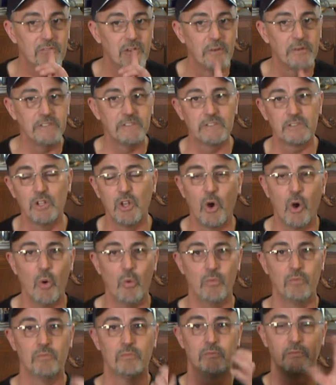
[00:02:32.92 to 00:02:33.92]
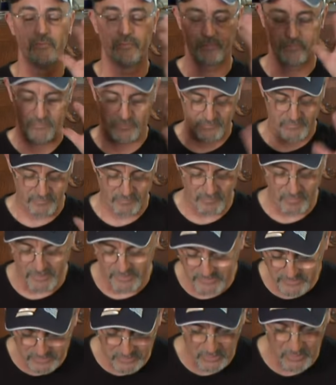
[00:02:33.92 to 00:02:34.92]
very slow, very
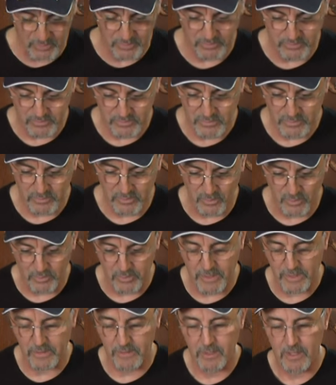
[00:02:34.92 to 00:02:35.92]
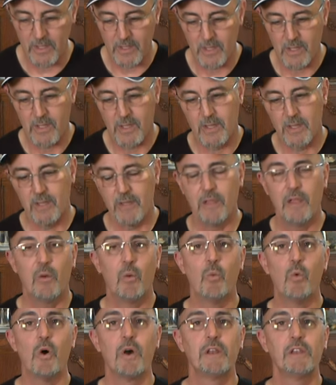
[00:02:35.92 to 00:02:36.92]
slow, all right?
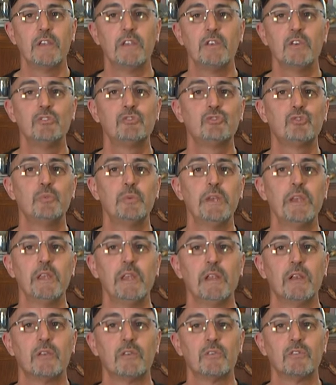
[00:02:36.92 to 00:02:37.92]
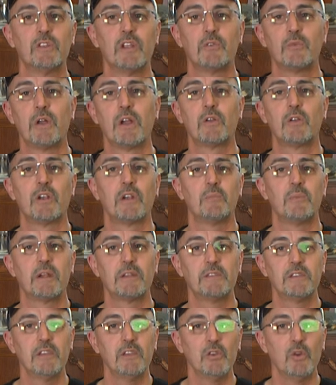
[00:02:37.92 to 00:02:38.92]
What it used to be the regular
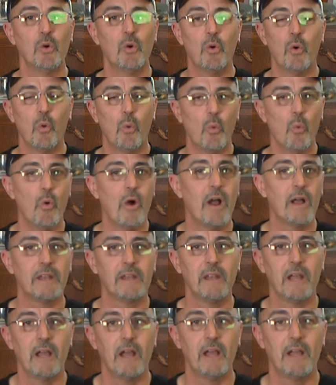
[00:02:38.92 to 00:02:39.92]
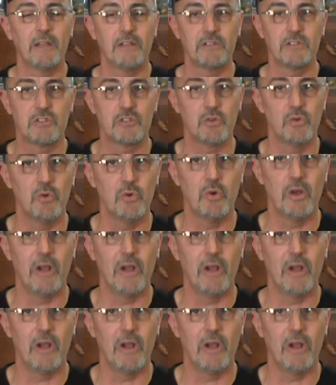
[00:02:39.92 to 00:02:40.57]
martillo, one and two